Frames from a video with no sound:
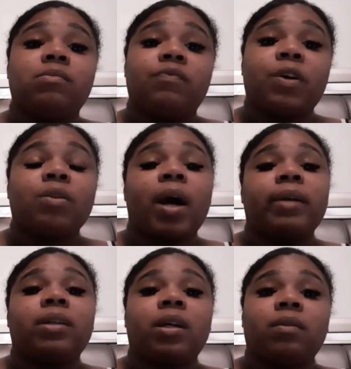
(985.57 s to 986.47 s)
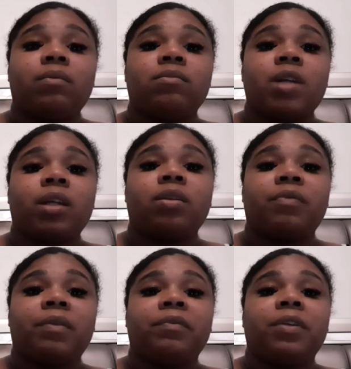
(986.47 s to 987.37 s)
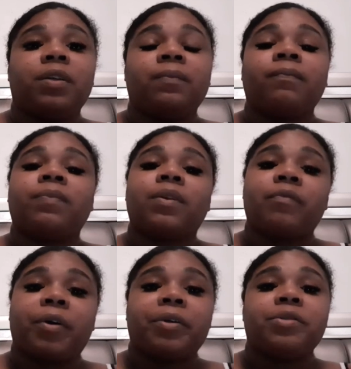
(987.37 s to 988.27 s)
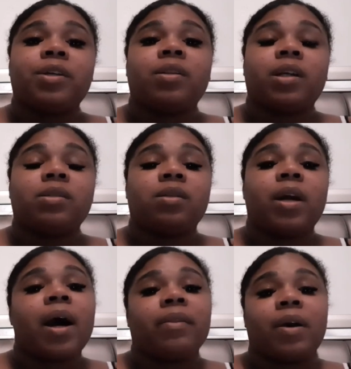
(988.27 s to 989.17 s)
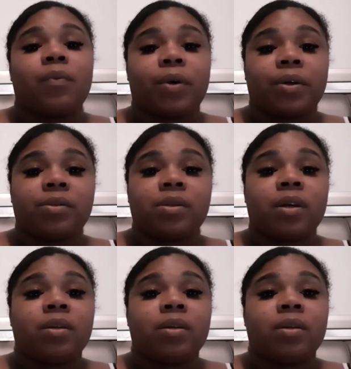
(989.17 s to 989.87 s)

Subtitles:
felt like that, take the 50 first and let's see how that works.